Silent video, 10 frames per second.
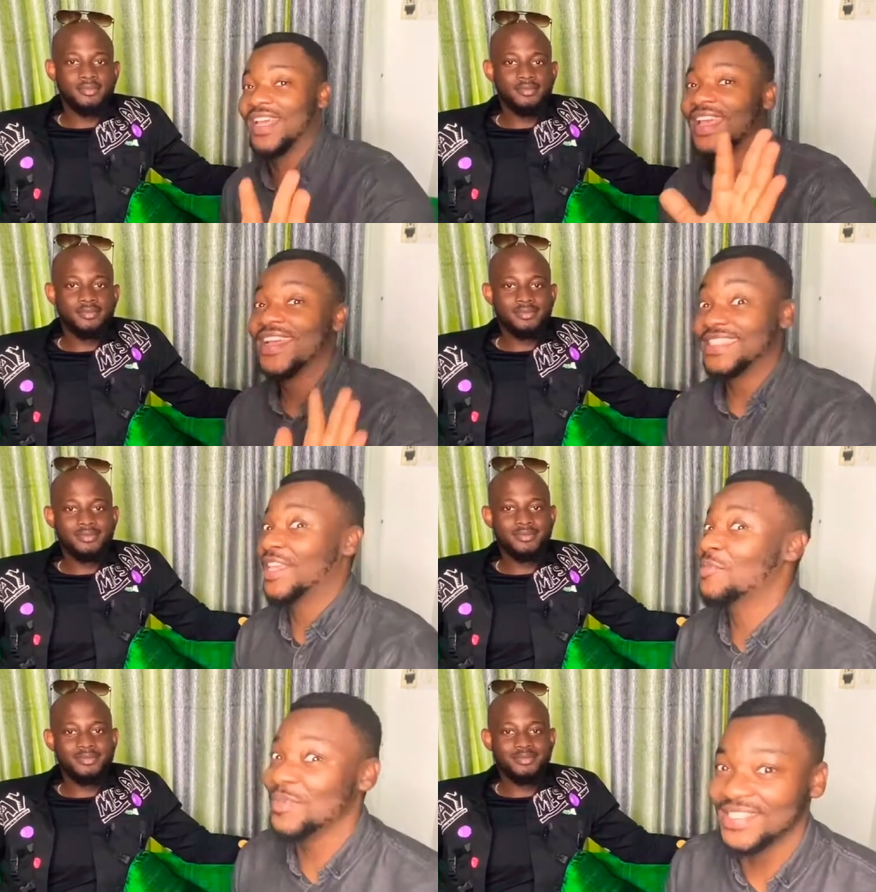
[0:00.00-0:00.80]

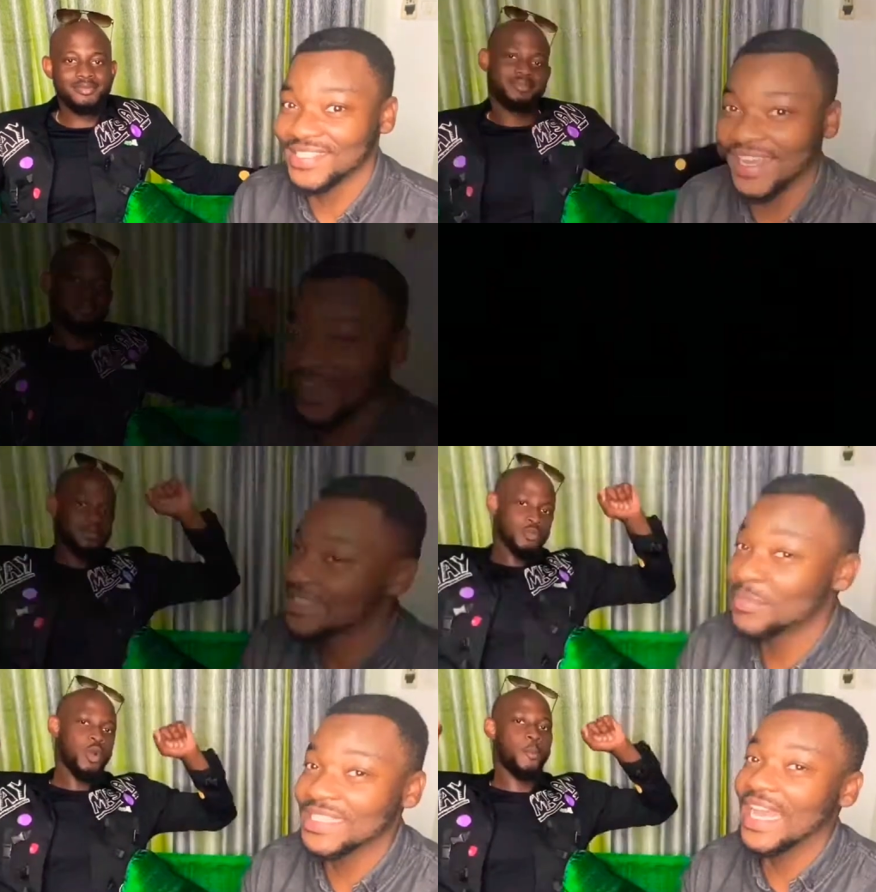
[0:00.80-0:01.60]
Speaker 1: Taymesan
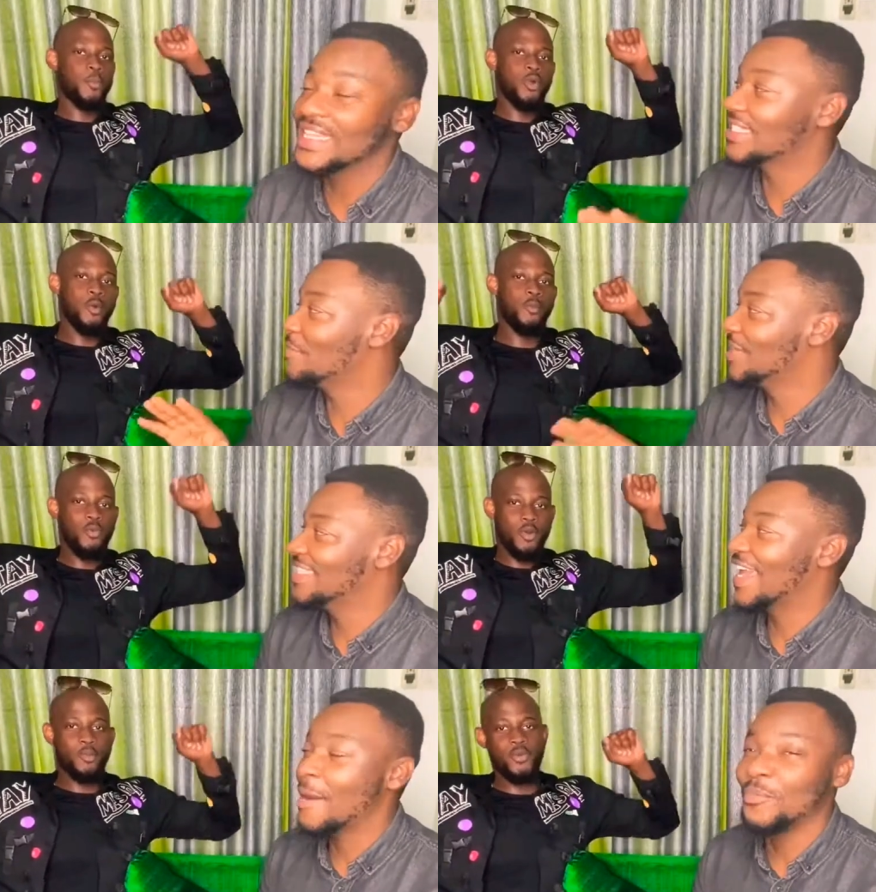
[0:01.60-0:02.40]
Taymesan is a
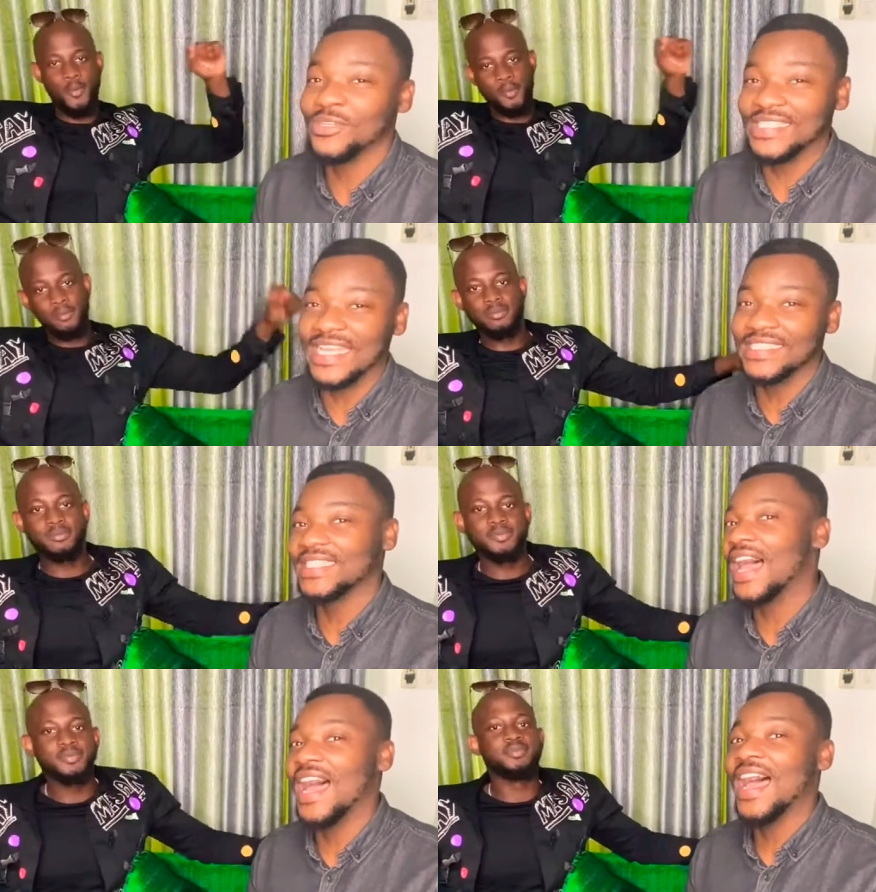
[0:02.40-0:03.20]
media presenter